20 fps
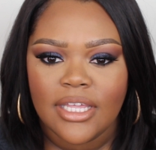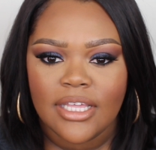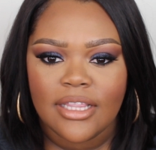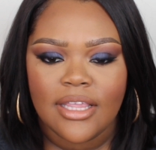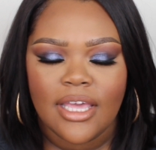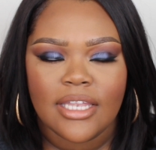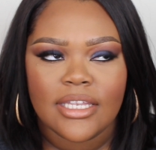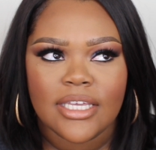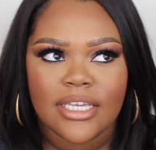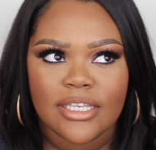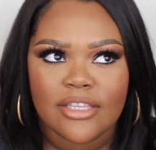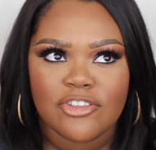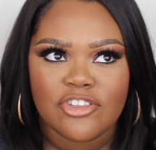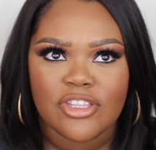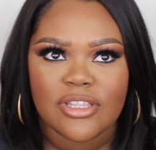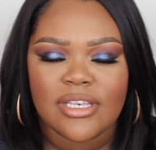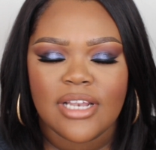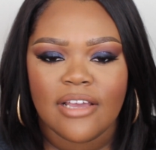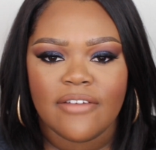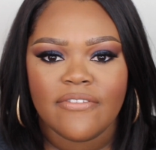like that. Like it's
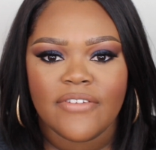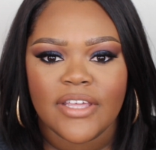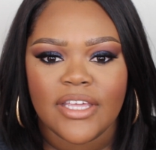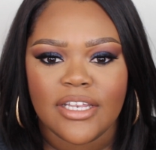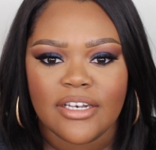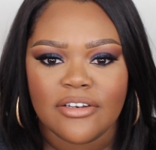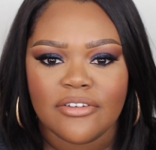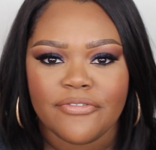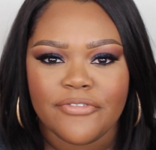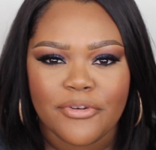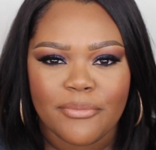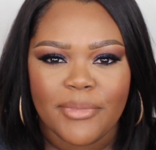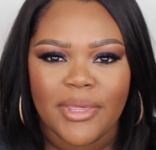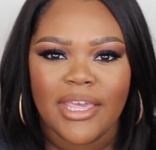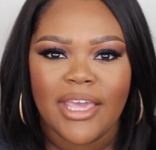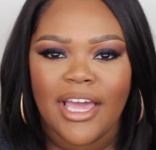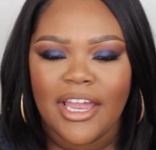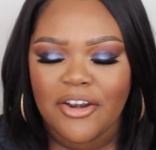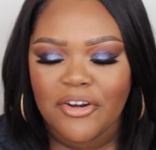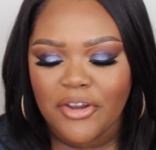just not fun for
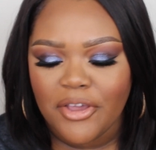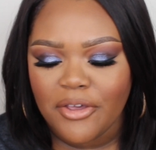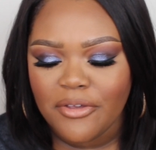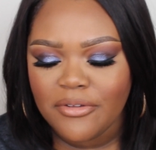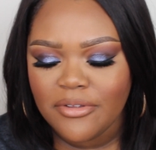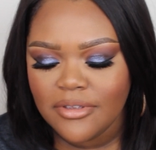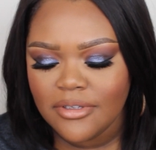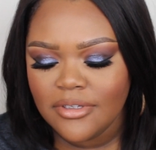me. I don't know.